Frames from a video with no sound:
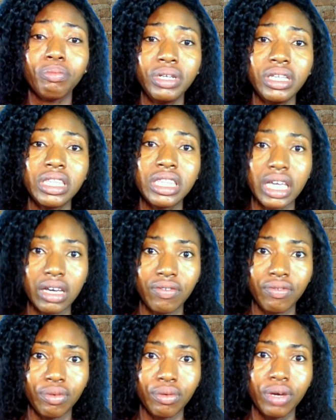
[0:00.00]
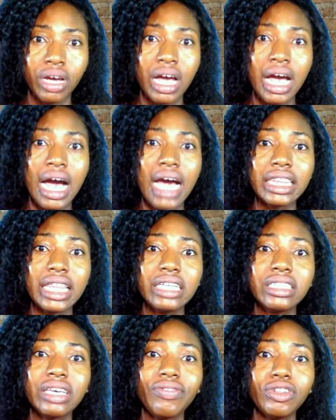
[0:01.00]
being thankful. Our
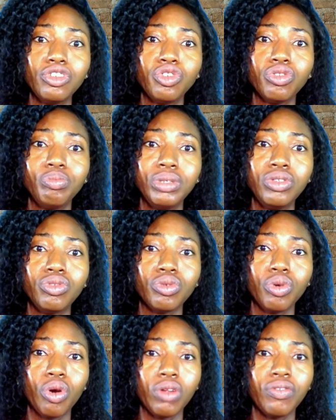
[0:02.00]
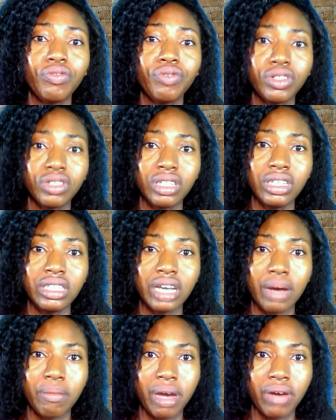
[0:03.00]
thanksgiving should be to God firstly in
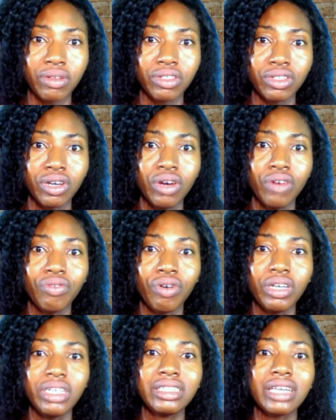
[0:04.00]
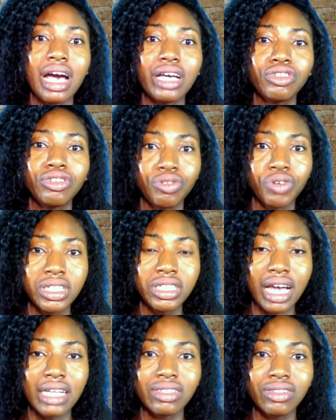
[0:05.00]
our marriage, for He is our strength
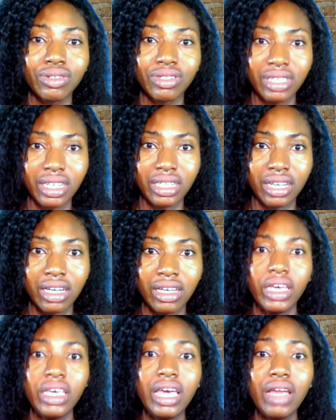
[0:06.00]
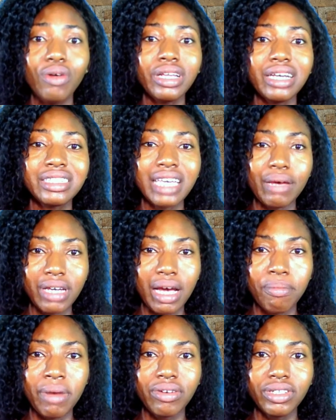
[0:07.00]
and sustainer. He alone has kept our
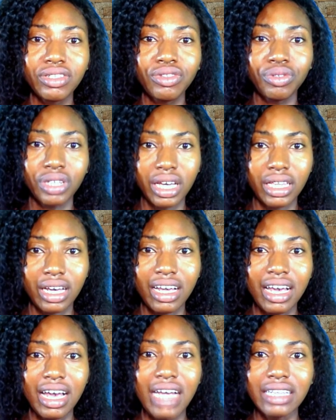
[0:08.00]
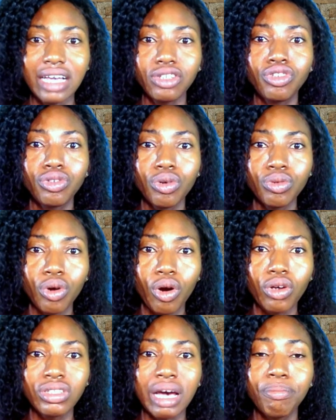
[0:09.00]
marriages together and has shown
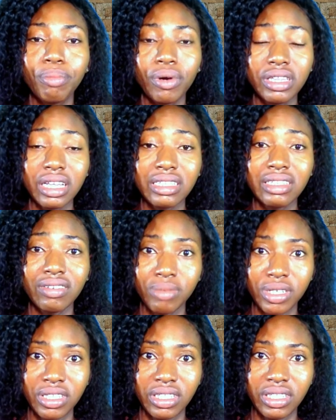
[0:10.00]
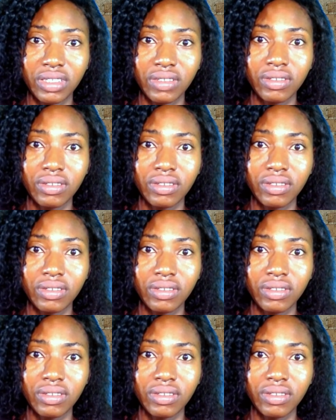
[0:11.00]
us abundance of mercy.